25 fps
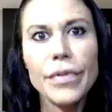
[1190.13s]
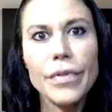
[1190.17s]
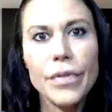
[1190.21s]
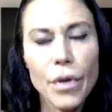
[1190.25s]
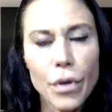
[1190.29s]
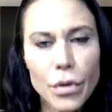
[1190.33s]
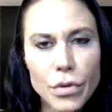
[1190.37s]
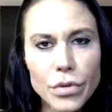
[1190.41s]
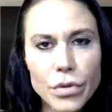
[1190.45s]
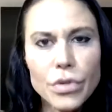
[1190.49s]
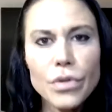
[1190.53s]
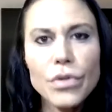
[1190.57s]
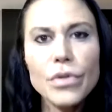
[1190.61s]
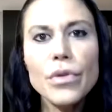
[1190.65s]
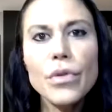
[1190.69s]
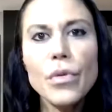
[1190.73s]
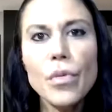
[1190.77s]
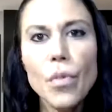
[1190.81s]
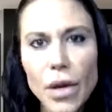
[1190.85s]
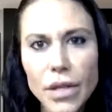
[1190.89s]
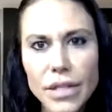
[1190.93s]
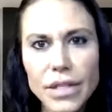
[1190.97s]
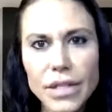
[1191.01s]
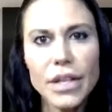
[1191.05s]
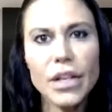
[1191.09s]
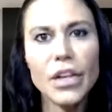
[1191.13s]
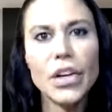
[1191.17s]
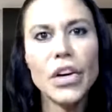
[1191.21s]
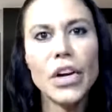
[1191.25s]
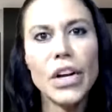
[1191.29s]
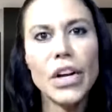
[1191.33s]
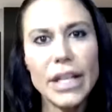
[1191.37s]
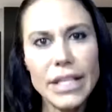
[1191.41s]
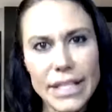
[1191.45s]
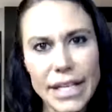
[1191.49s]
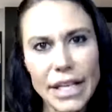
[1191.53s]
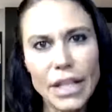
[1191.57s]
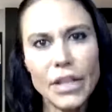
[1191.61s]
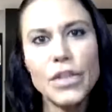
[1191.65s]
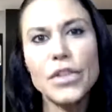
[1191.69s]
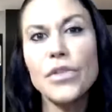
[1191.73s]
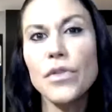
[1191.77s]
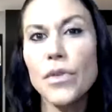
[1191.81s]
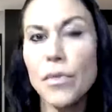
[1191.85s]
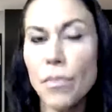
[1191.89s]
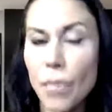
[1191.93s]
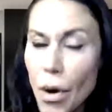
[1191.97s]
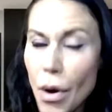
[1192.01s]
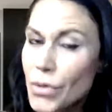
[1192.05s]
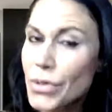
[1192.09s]
those are the ones that are going to tell you
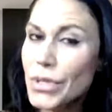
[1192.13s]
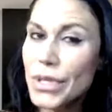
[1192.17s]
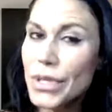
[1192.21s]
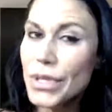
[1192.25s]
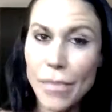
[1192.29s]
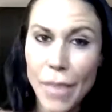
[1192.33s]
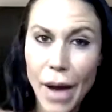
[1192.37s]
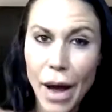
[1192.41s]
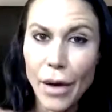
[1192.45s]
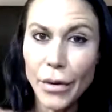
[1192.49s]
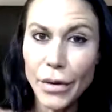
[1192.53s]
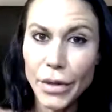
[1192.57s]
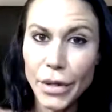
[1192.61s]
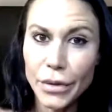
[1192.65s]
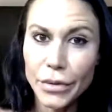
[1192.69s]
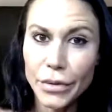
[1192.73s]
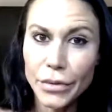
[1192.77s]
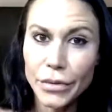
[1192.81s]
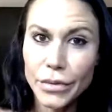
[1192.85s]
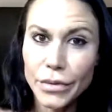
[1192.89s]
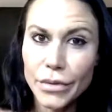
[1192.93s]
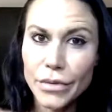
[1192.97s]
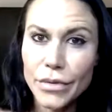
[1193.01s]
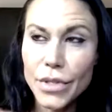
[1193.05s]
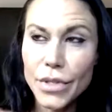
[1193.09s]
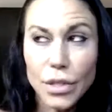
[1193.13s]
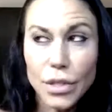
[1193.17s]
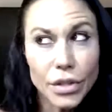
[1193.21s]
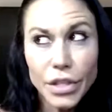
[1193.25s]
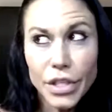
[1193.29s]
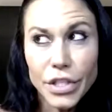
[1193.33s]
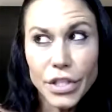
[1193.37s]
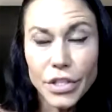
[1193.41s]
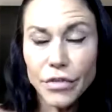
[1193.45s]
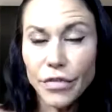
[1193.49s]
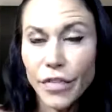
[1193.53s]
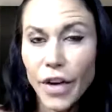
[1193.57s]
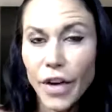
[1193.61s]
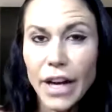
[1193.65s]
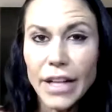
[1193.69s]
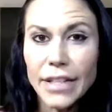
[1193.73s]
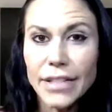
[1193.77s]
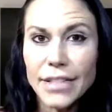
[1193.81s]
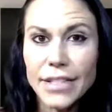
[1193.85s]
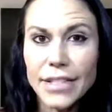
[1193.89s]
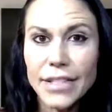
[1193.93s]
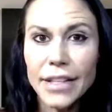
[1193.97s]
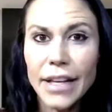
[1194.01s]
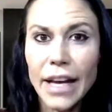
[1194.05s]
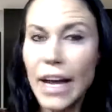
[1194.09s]
the most about you. So look at your
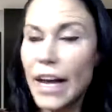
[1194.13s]
friends.